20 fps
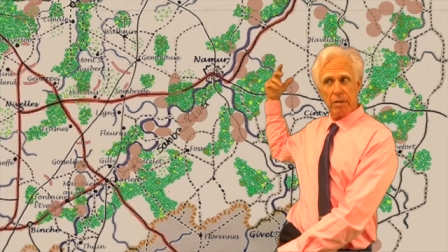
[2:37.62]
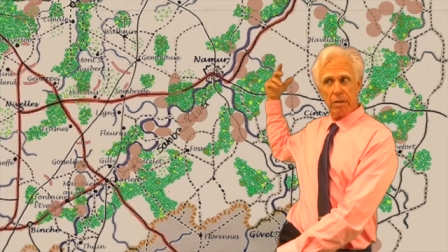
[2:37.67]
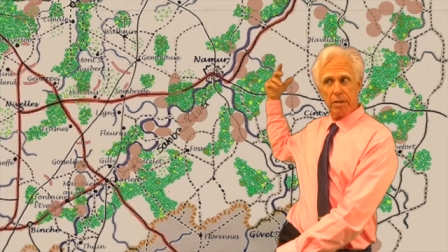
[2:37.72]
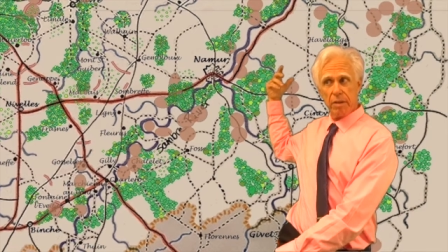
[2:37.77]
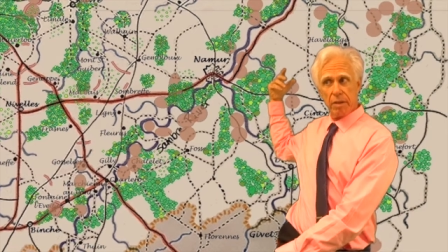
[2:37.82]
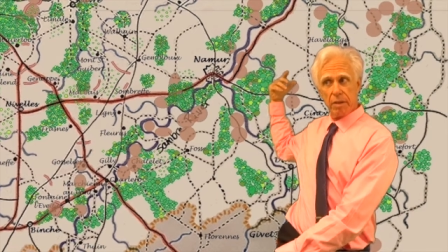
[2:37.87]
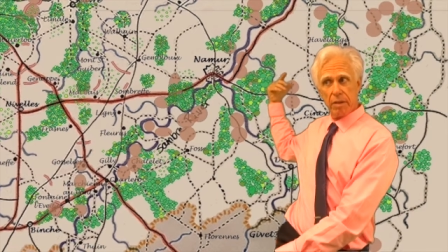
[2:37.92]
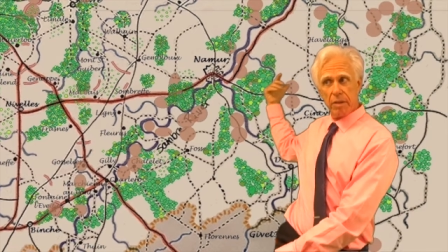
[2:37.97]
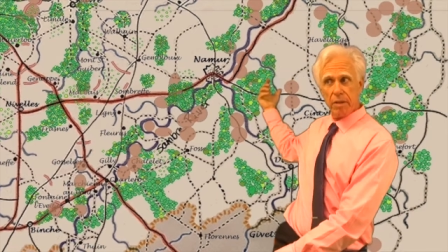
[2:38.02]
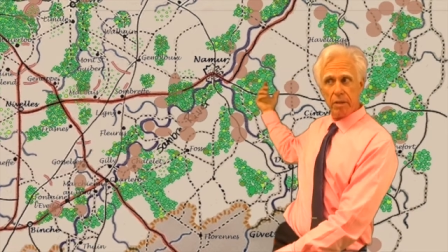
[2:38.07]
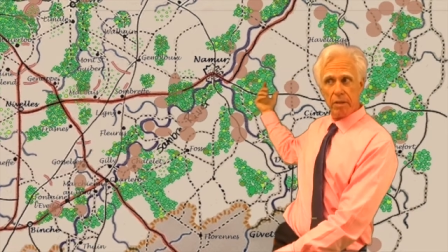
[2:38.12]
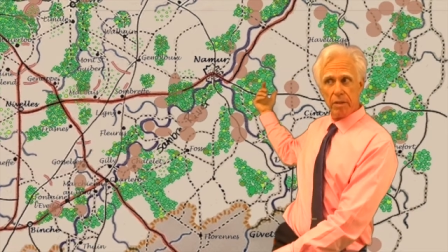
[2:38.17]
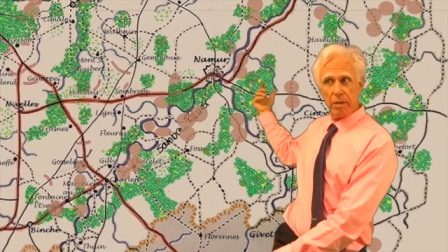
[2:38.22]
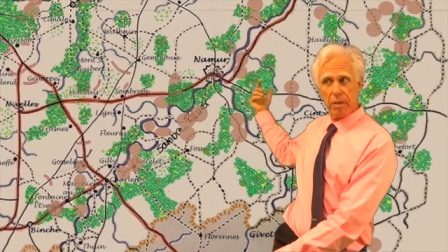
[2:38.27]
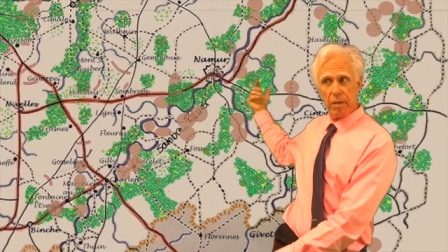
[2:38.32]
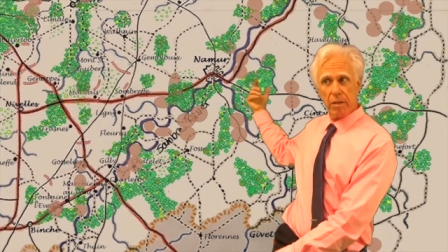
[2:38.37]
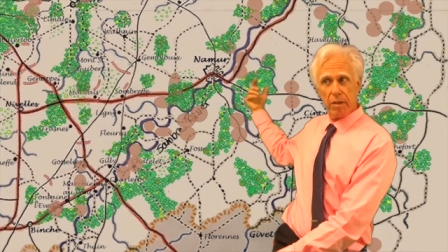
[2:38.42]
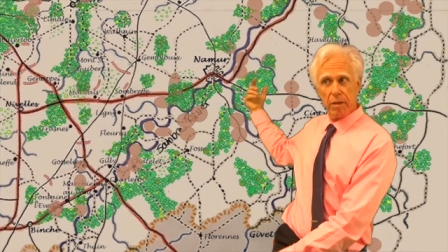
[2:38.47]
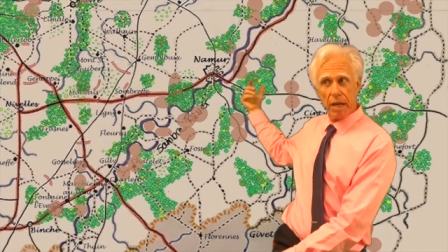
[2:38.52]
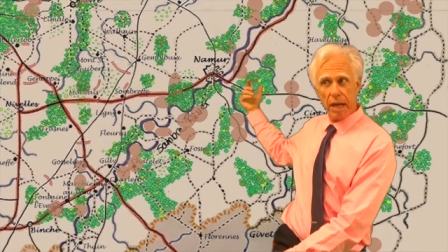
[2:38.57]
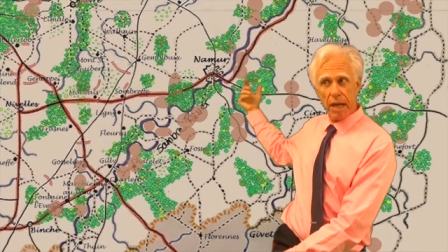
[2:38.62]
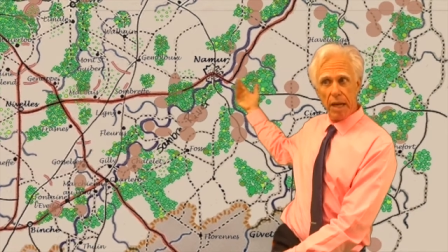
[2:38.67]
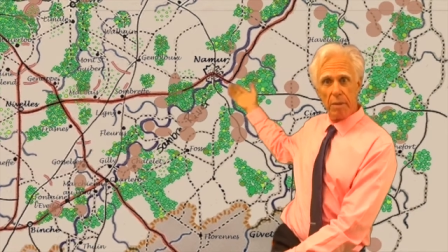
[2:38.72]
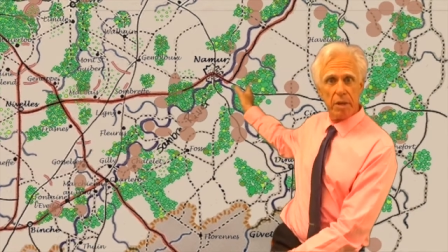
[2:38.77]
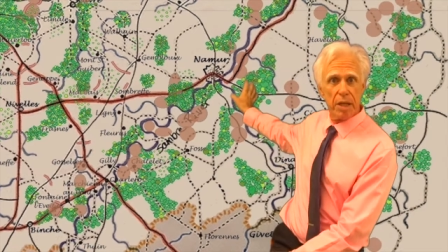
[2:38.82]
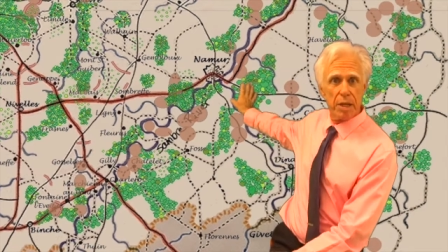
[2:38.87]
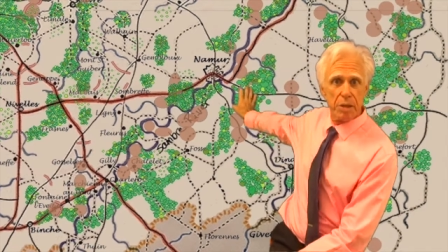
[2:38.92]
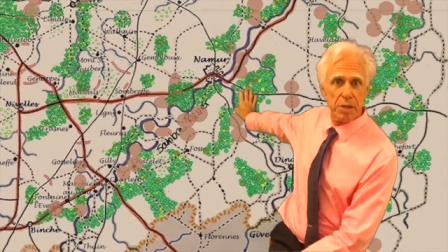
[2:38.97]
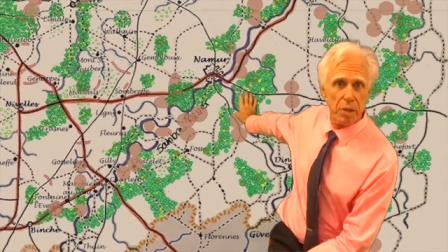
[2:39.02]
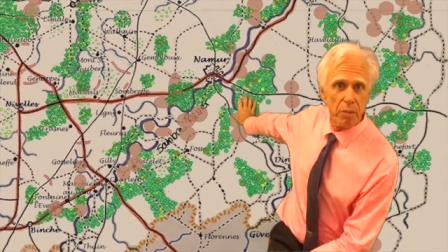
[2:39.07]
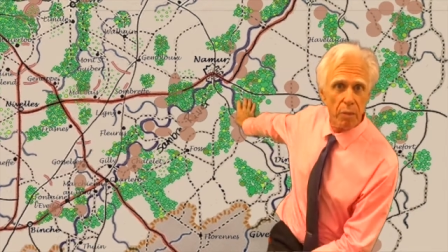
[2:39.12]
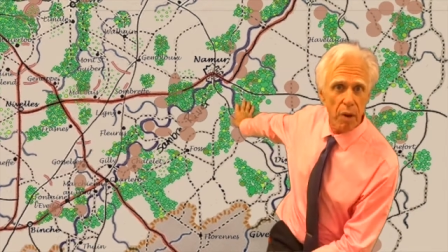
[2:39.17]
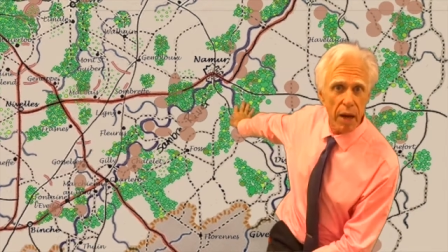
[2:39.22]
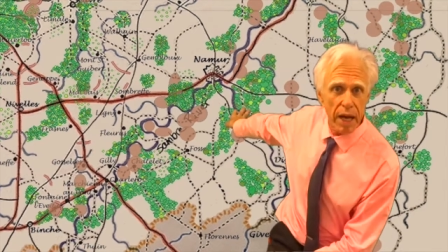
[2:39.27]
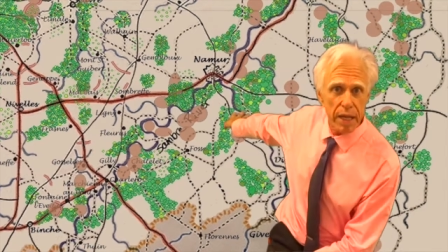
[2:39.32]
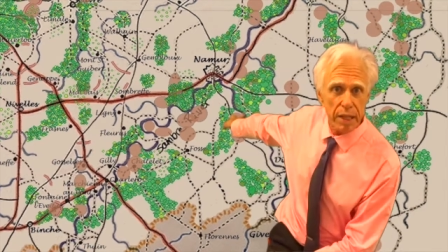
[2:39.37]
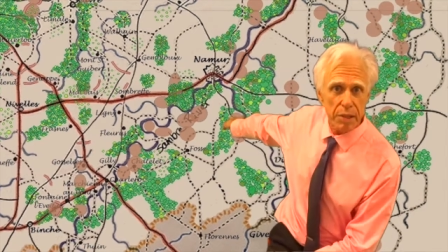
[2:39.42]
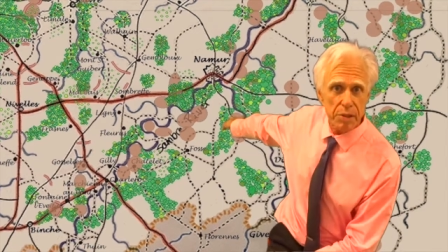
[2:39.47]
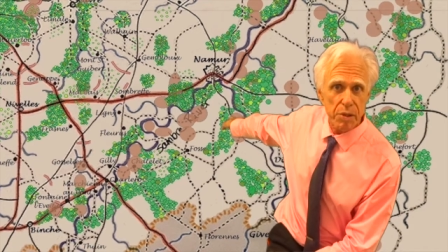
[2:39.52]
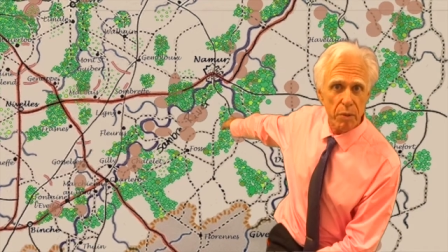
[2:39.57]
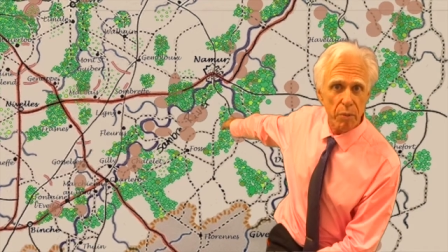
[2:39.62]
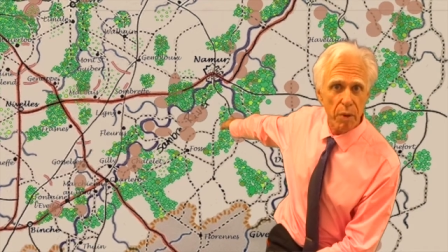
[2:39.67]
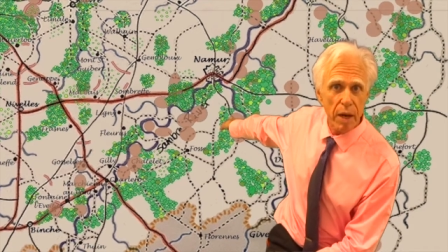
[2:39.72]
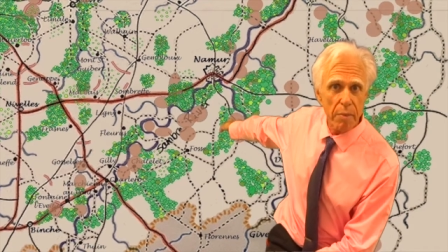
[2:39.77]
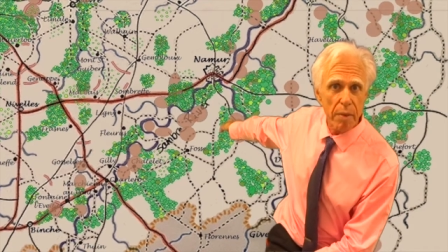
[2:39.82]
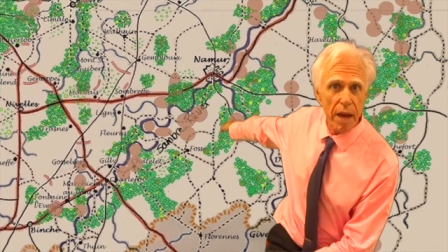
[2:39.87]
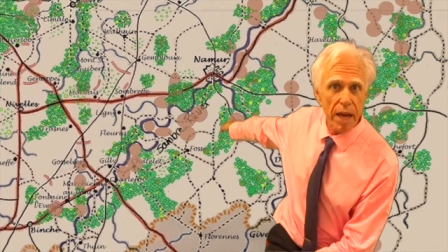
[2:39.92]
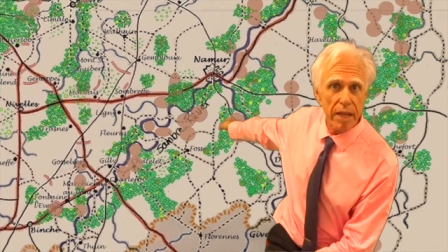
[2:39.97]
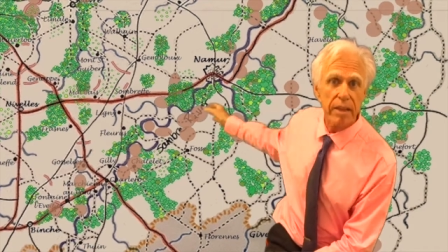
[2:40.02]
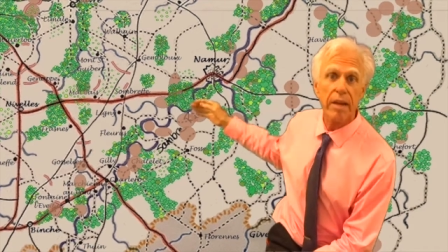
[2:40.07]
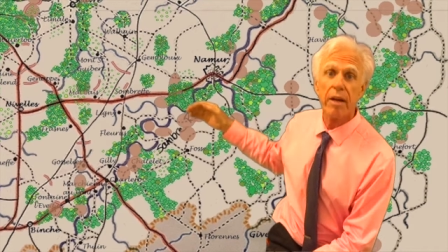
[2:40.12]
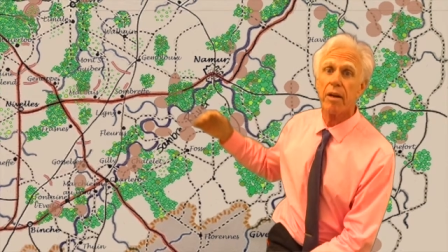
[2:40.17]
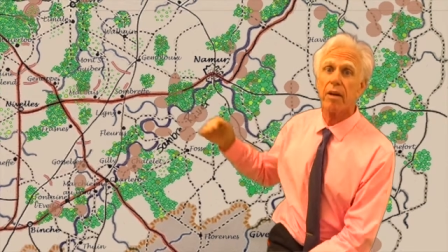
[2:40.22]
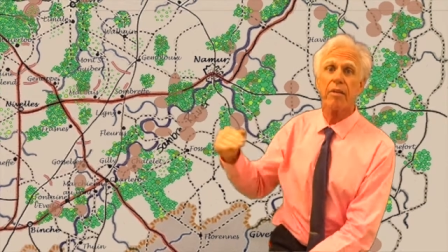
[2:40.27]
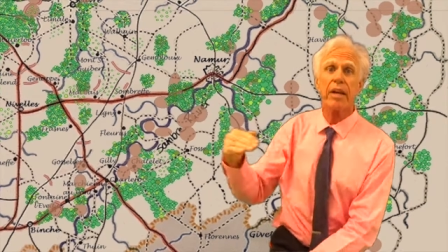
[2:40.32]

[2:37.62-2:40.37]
Your ammunition wagons are way back there.